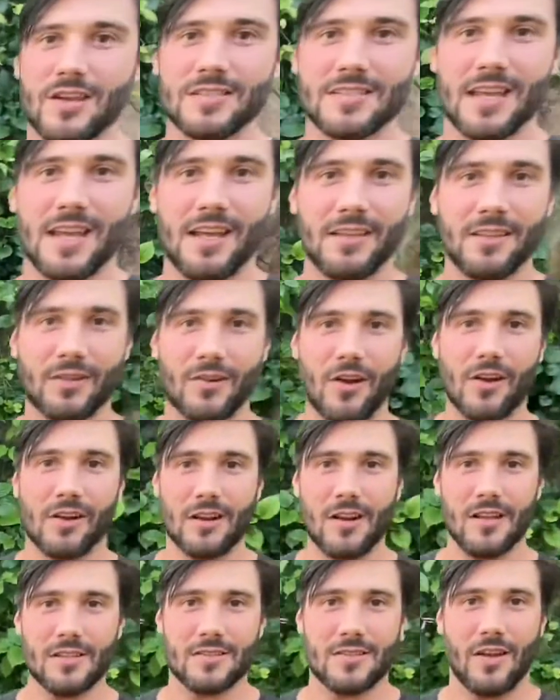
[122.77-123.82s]
out the
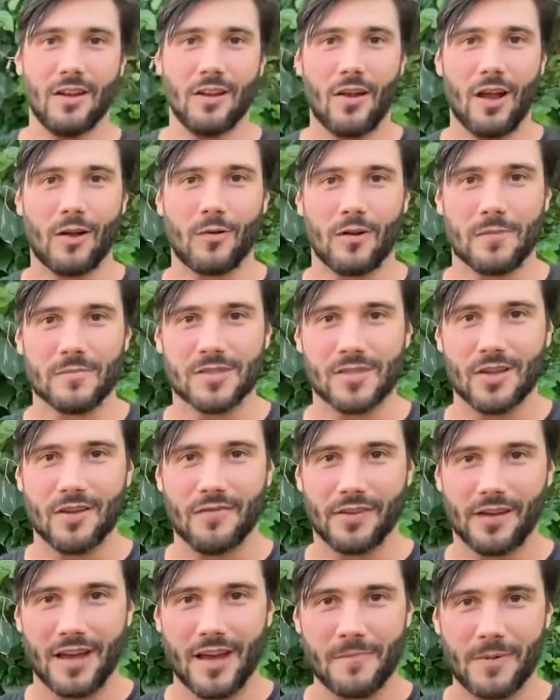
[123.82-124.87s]
crocodiles don't like what I'm
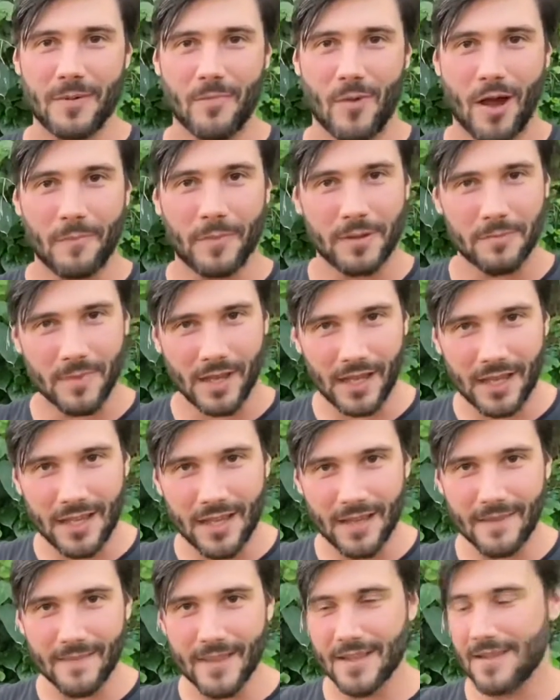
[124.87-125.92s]
serving up. It might be me,
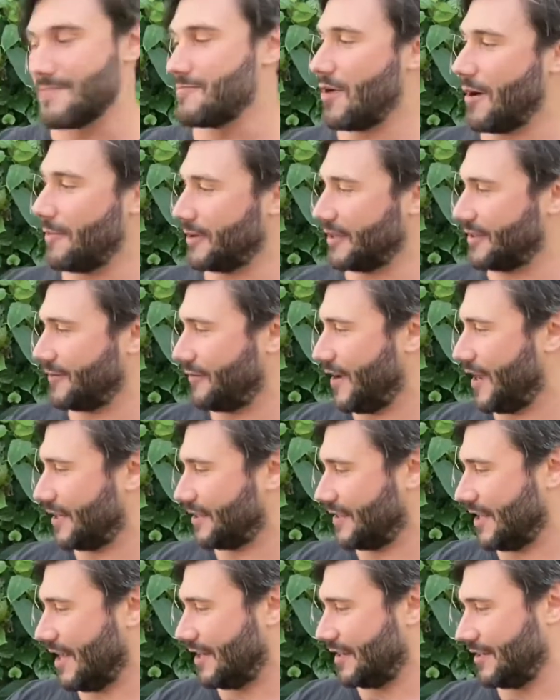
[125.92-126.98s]
it might be the fact
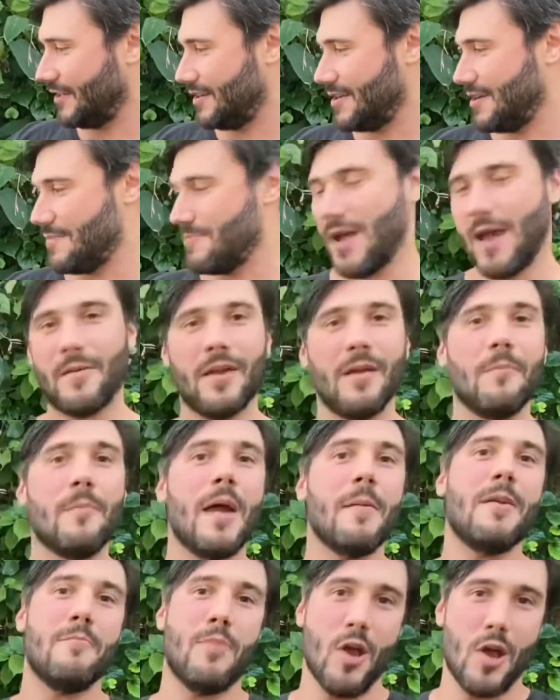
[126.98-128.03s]
that maybe,
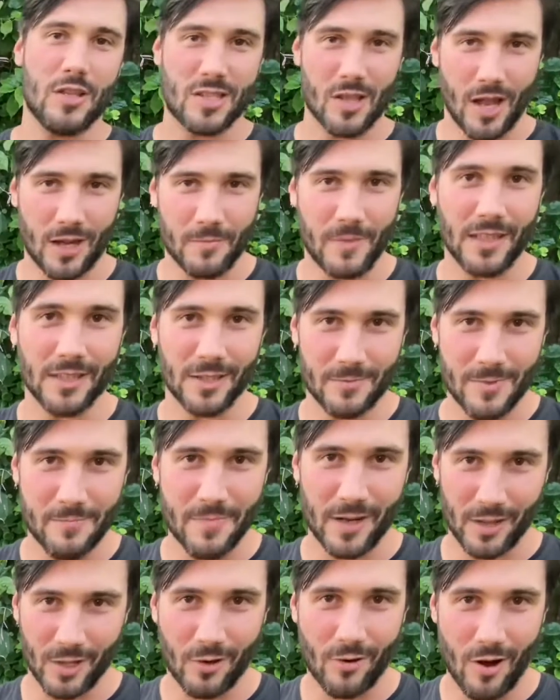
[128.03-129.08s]
maybe birds like me a little bit
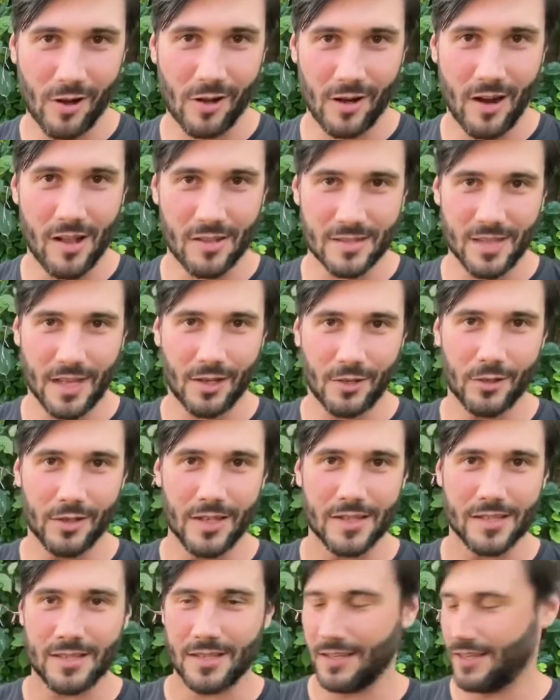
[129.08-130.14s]
better than crocodiles, thank goodness.